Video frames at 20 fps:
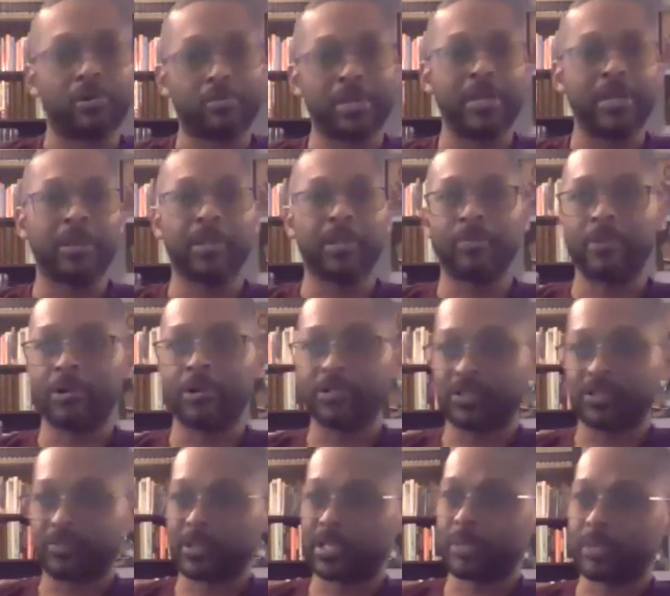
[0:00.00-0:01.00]
meat on the bones
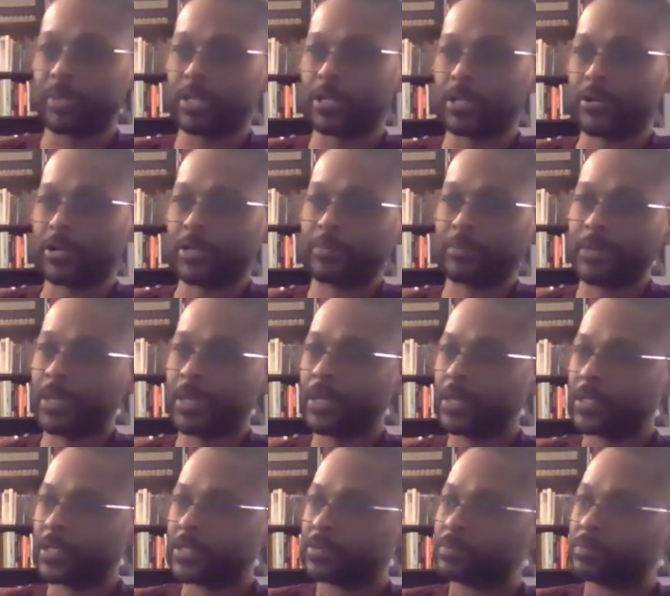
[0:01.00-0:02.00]
of what they've been learning.
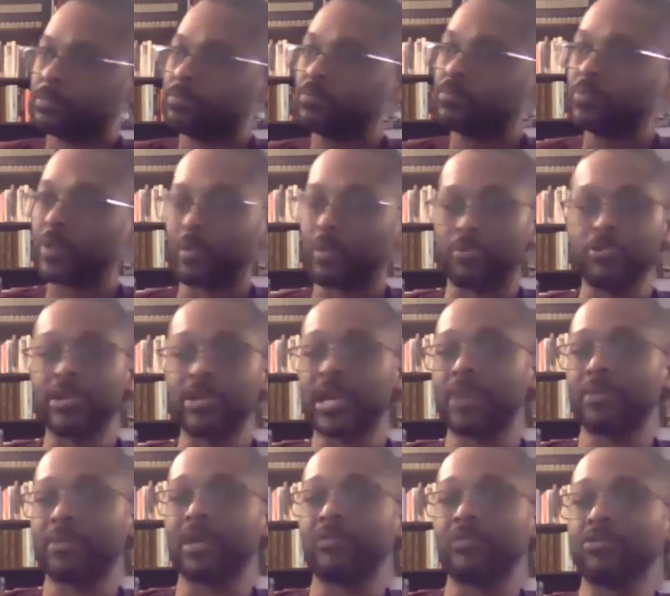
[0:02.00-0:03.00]

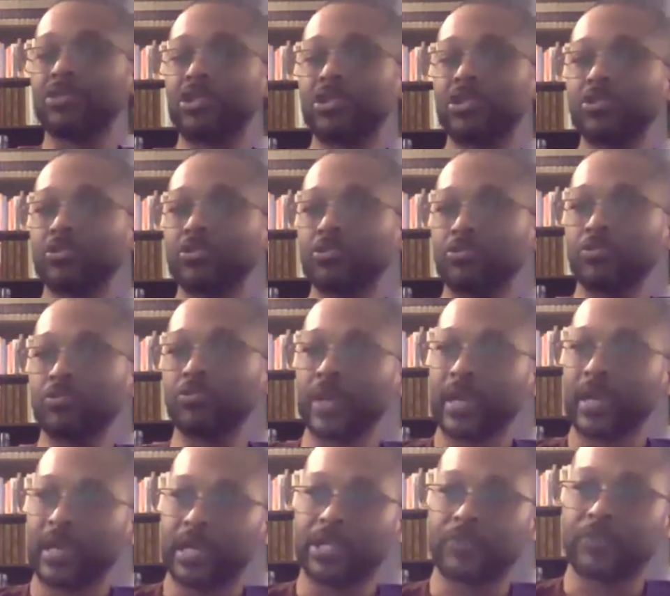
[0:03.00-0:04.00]
Bootcamp Level 2
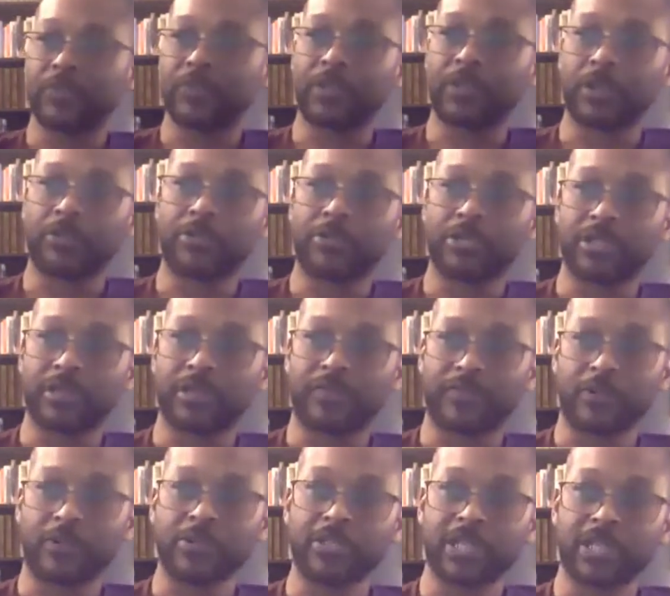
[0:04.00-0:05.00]
is for learners in the
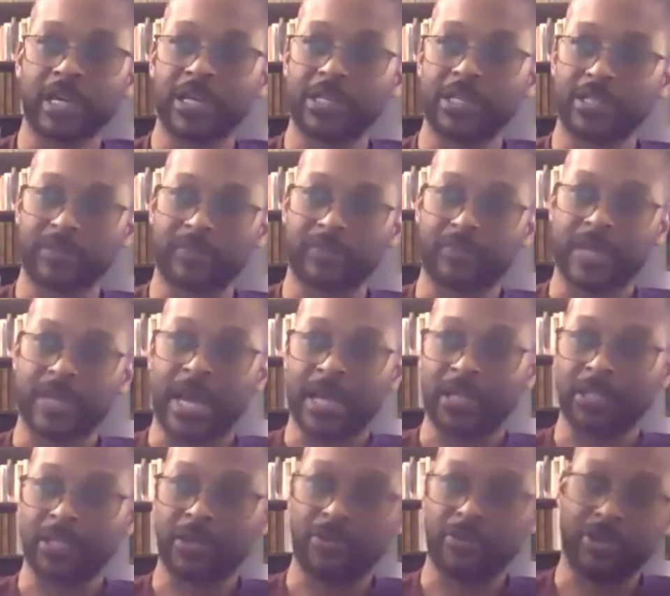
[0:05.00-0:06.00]
first stages of
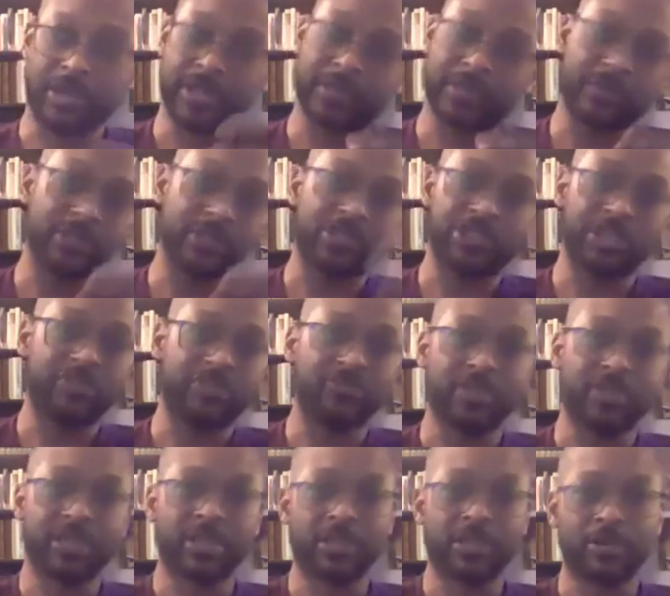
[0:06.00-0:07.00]
Latin learning,
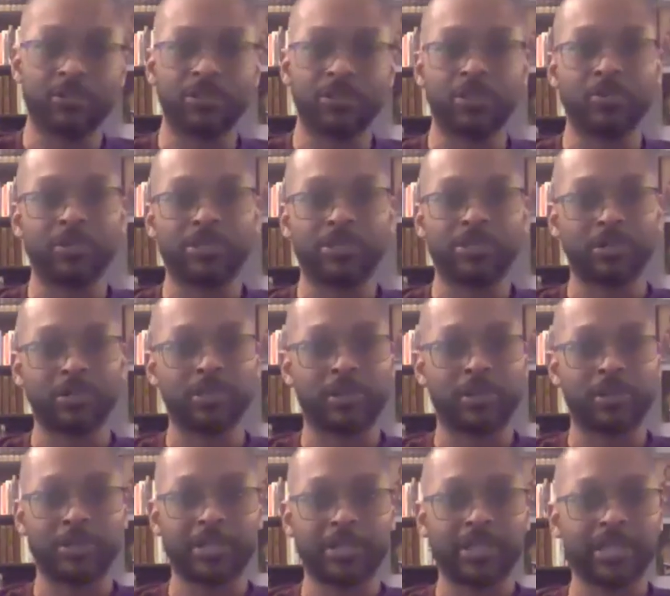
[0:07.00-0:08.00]
generally those who are still
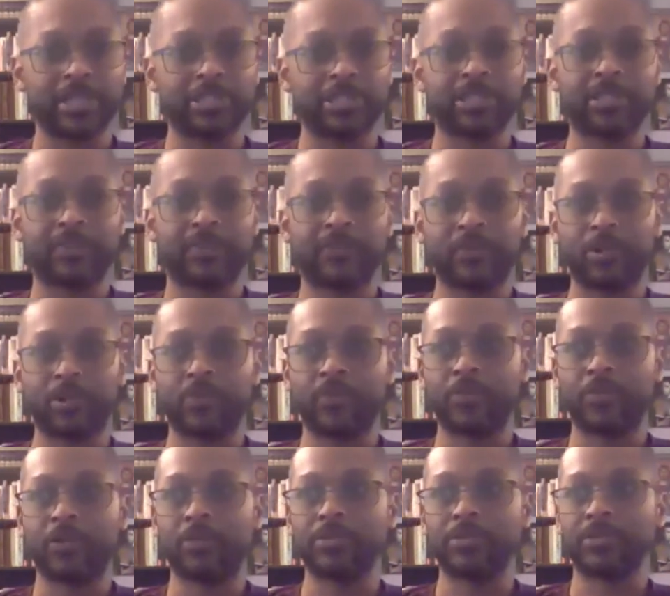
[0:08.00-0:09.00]
learning declensions and verb
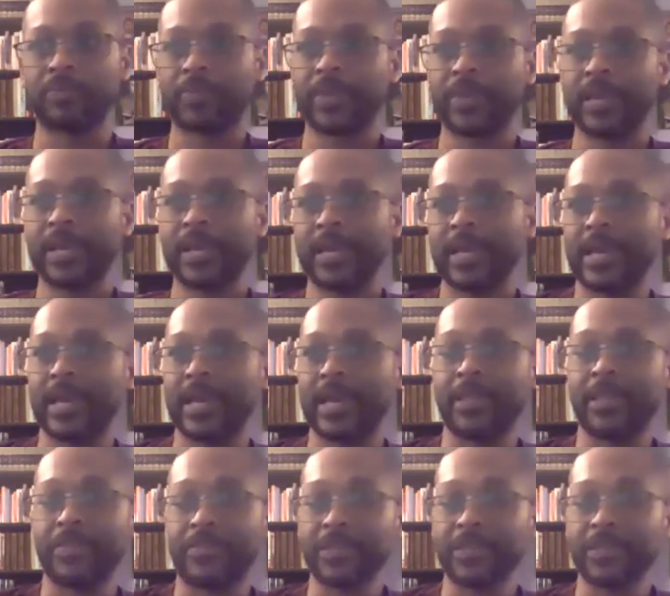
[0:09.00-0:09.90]
forms. And